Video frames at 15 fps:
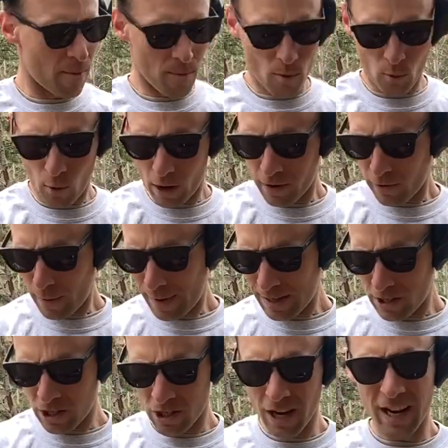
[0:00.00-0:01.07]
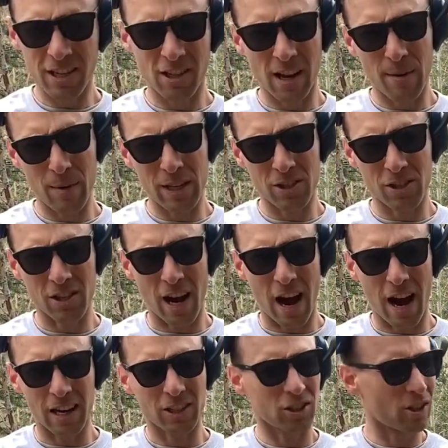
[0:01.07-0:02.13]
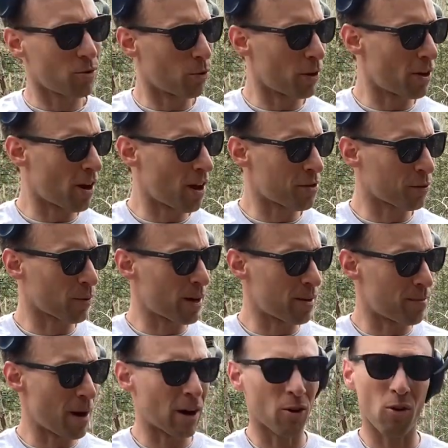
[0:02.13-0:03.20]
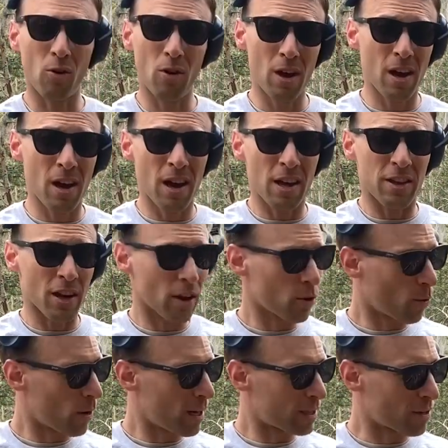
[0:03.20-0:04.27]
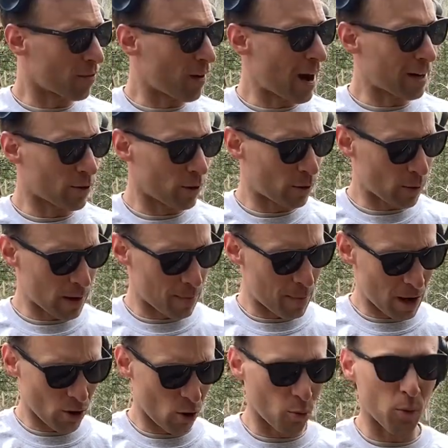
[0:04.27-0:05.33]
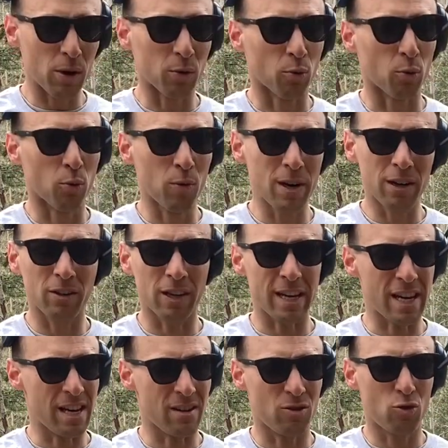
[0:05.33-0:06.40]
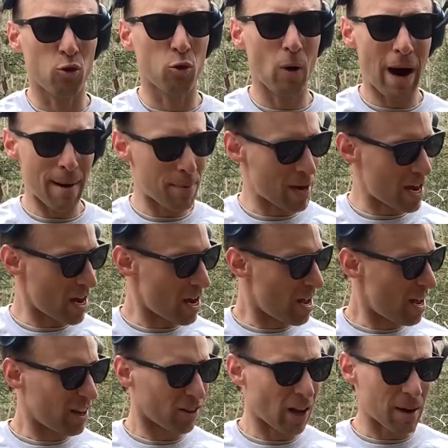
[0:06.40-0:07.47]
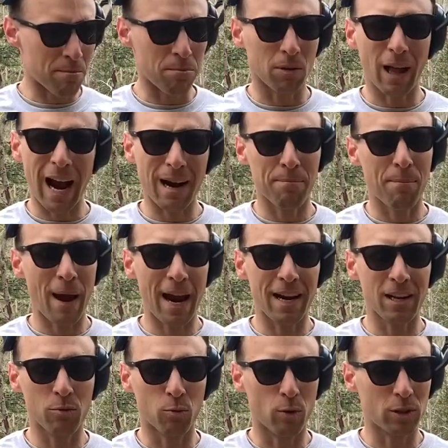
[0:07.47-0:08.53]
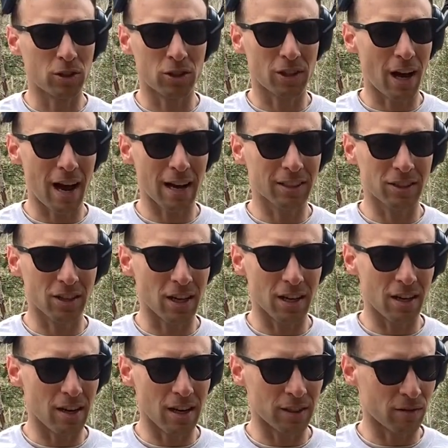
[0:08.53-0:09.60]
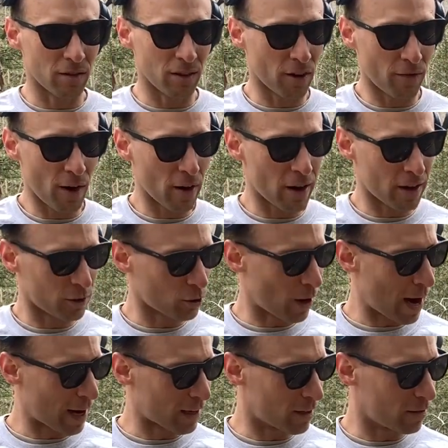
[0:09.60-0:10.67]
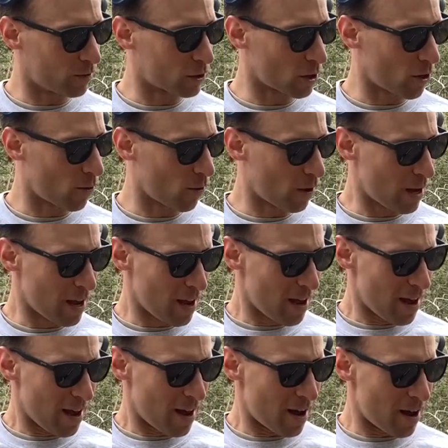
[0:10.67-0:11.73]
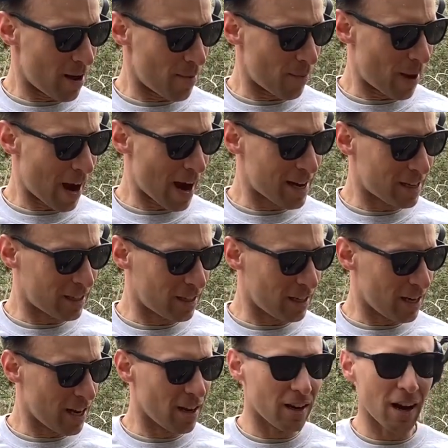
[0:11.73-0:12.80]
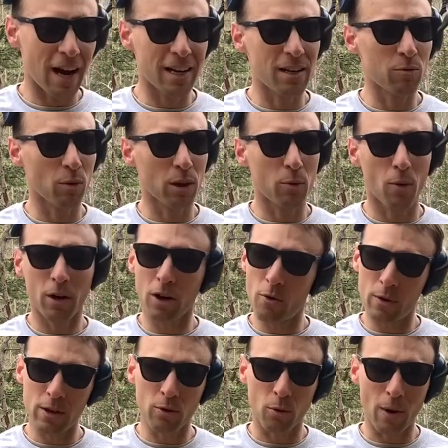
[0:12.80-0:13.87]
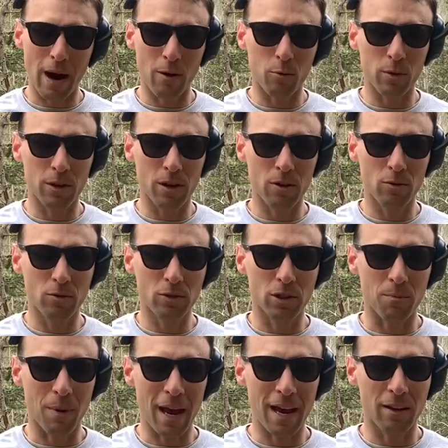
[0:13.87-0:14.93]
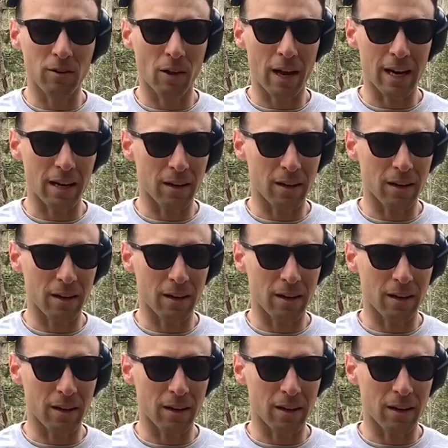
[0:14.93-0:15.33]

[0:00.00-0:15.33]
One of them has these nice laminate stocks with a non-threaded barrel. The other one has a factory threaded barrel with really crappy, like black painted wood stocks they're very unattractive. So I didn't really want to go either route with those and pay like